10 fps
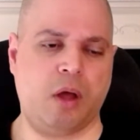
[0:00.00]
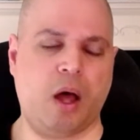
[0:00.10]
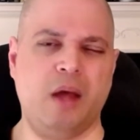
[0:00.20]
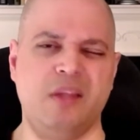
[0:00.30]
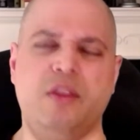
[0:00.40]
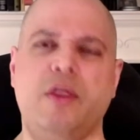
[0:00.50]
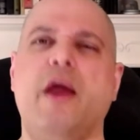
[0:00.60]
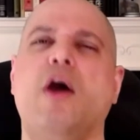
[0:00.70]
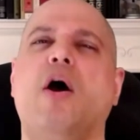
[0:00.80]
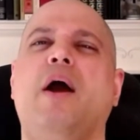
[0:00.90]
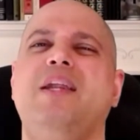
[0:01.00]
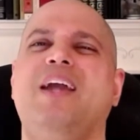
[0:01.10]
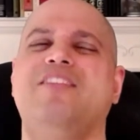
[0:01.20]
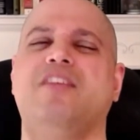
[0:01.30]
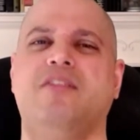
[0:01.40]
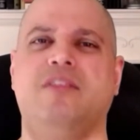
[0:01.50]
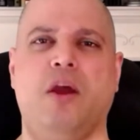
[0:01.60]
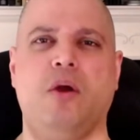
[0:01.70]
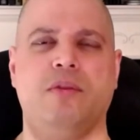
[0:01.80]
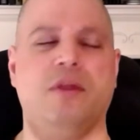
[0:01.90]
They are
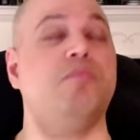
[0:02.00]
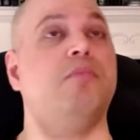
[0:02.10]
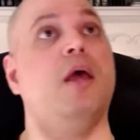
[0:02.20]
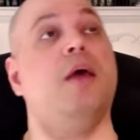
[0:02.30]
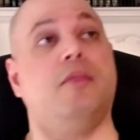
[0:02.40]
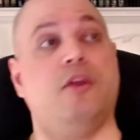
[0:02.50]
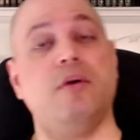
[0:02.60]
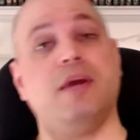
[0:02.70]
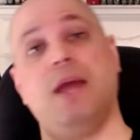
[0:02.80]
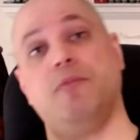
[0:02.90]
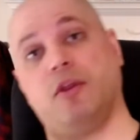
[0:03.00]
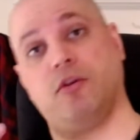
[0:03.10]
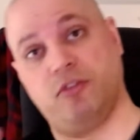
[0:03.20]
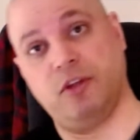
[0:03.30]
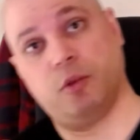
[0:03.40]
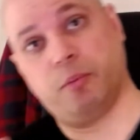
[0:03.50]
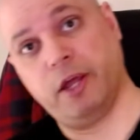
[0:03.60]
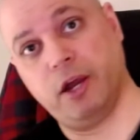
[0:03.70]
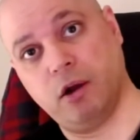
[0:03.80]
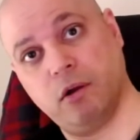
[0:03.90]
unnecessary. There are games that are single
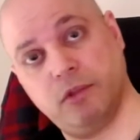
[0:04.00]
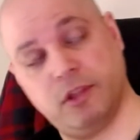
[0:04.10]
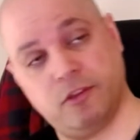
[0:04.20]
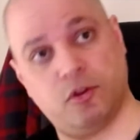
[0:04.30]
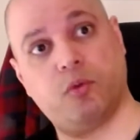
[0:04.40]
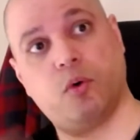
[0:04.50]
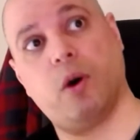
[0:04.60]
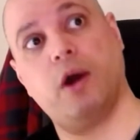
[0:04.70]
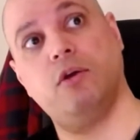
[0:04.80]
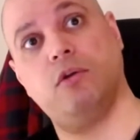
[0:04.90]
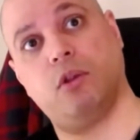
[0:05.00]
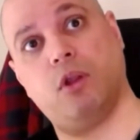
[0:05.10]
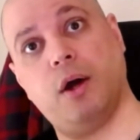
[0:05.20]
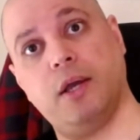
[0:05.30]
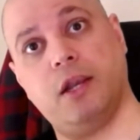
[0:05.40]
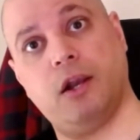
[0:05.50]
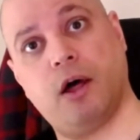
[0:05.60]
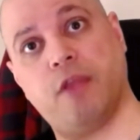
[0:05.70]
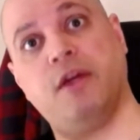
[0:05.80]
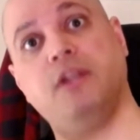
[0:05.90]
player that still require you to log in and
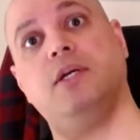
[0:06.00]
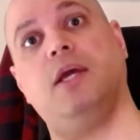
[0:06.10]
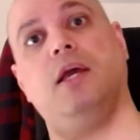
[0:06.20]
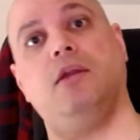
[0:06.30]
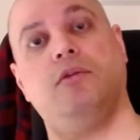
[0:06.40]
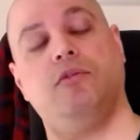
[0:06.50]
authenticate